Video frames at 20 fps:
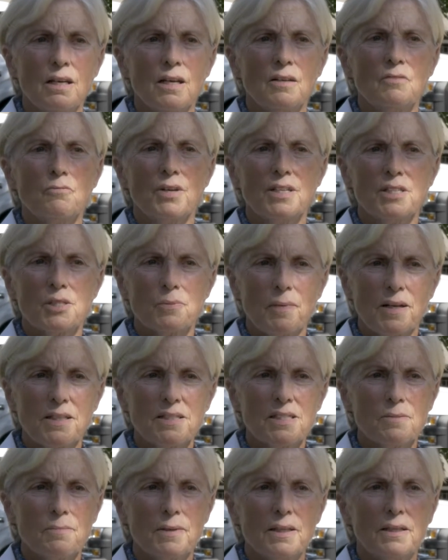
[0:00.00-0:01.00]

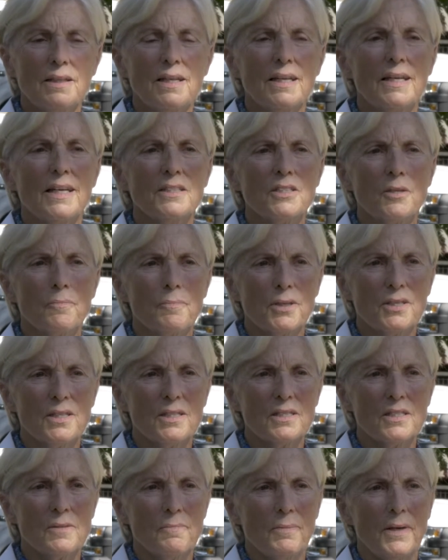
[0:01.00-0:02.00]
responsibility and to
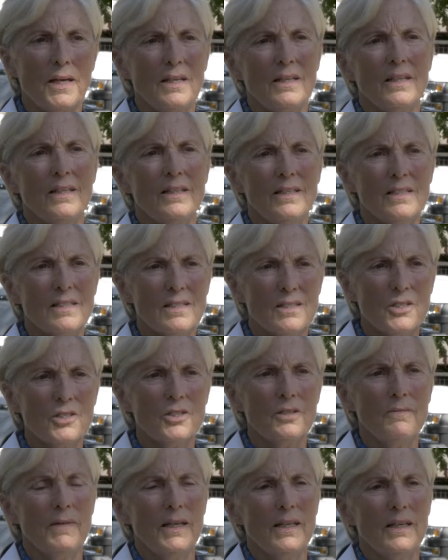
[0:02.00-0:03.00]
participate in
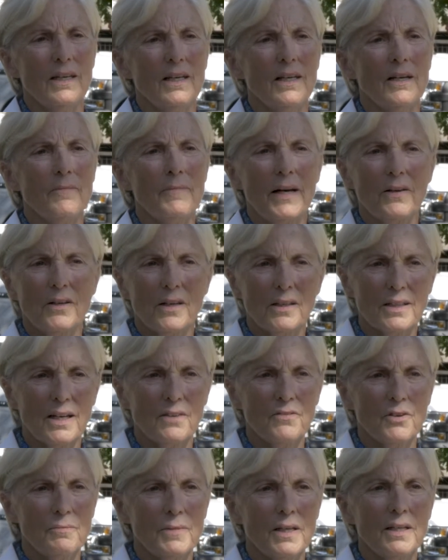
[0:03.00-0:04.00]
decision making about our
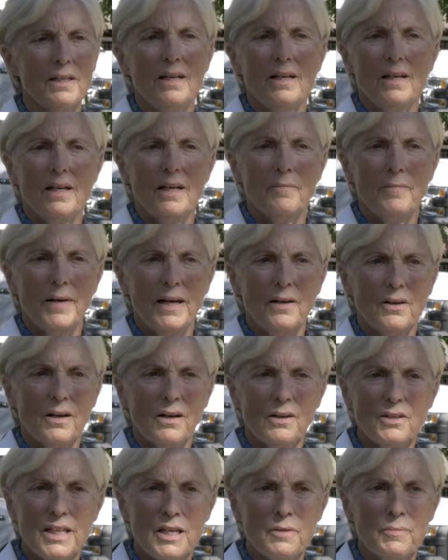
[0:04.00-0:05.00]
government, about
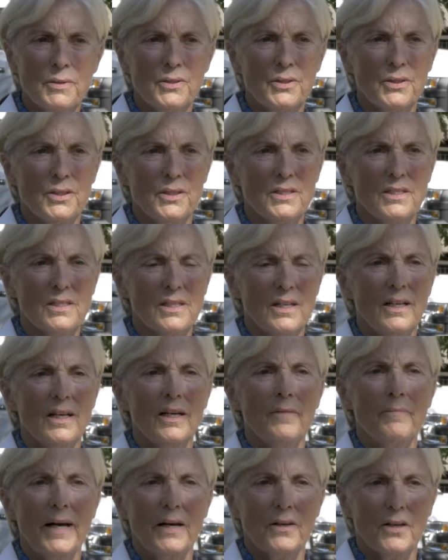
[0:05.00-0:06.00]
our neighborhoods,
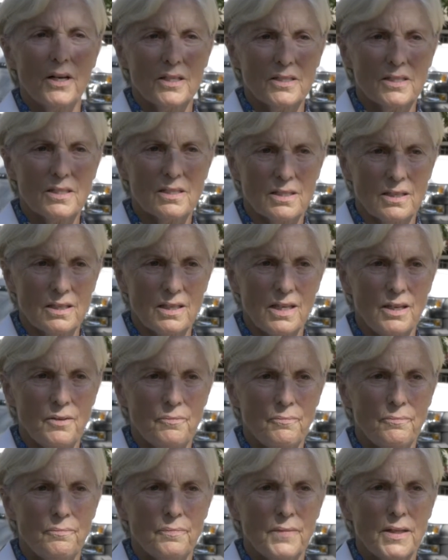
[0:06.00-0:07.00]
about our city.
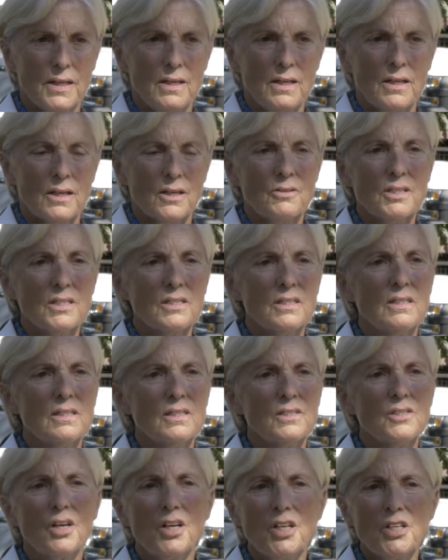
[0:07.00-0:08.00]
Kristin
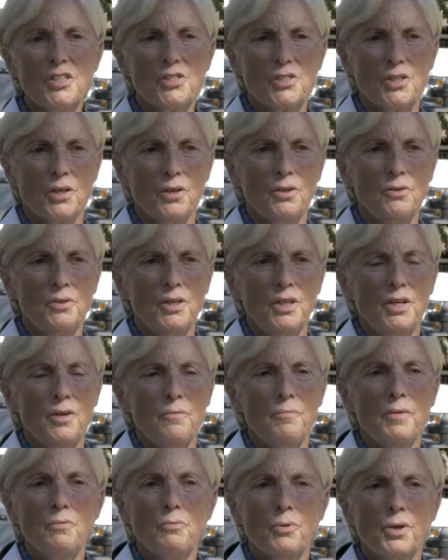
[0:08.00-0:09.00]
has also
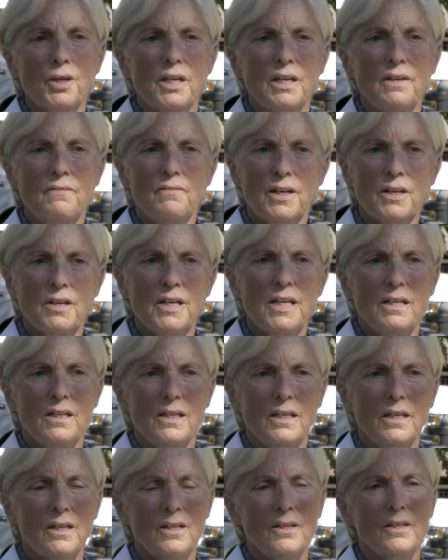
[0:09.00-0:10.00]
been working very
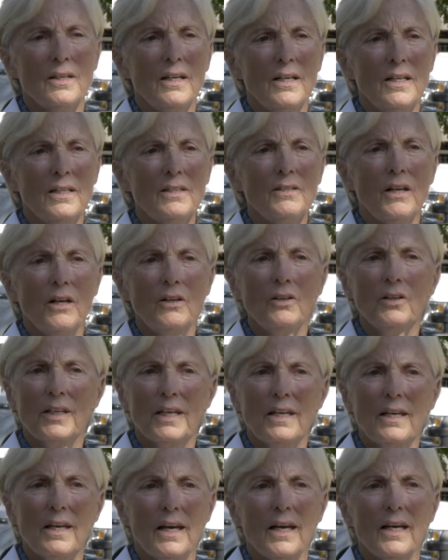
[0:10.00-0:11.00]
hard on
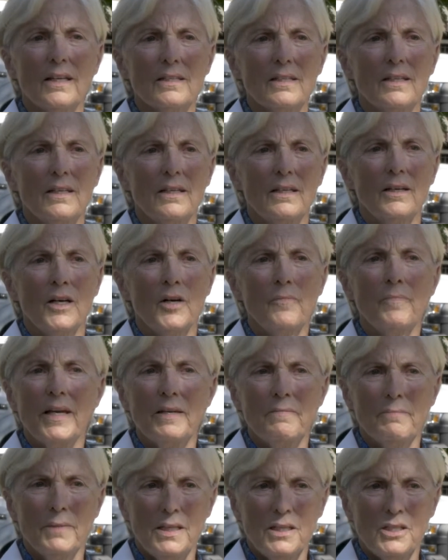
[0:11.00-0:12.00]
looking at
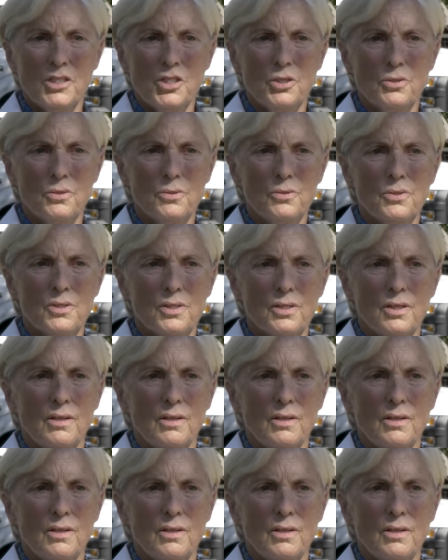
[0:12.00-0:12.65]
abatement issues,